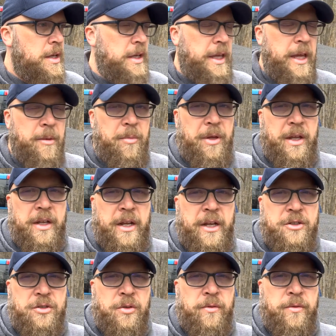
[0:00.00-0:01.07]
camping in
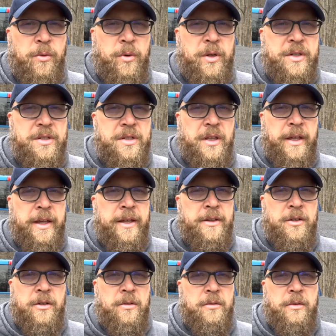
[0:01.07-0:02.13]
national forest land
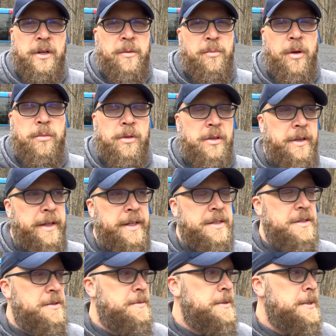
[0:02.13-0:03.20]
or any public lands.